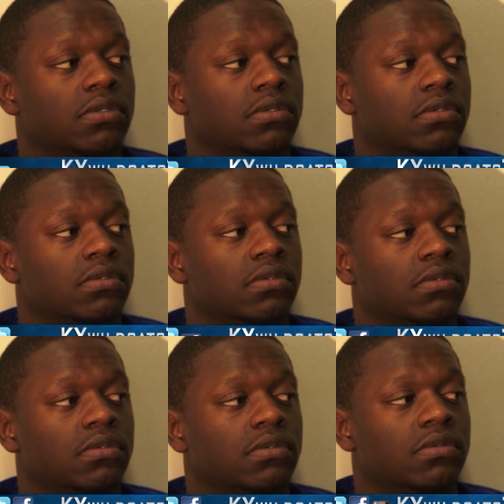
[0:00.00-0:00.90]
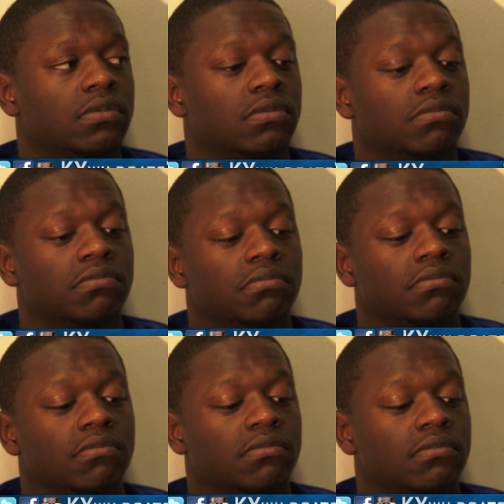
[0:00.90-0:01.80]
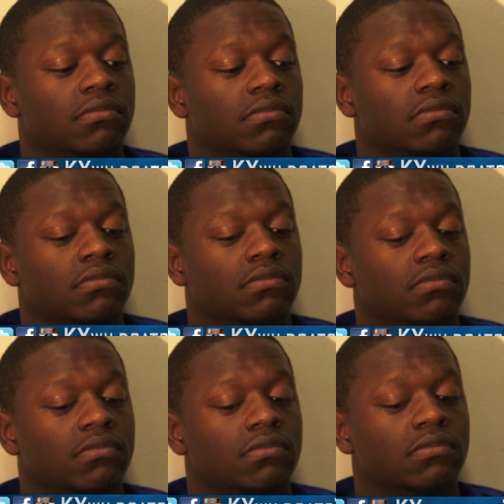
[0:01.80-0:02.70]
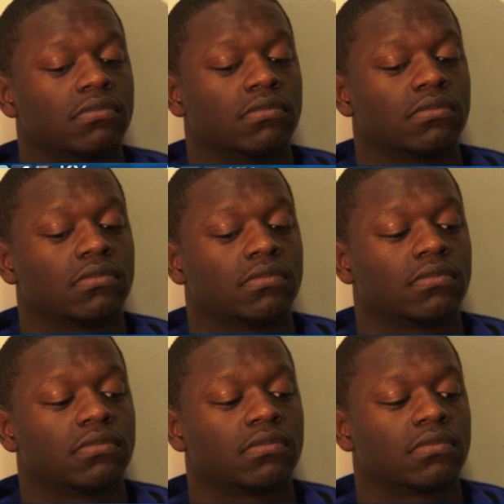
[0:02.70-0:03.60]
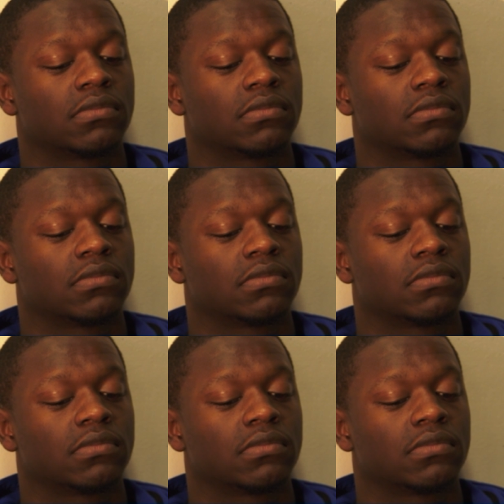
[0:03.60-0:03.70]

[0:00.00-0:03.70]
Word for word: or did you ask him, and, or did you know before you ever got here that was coming?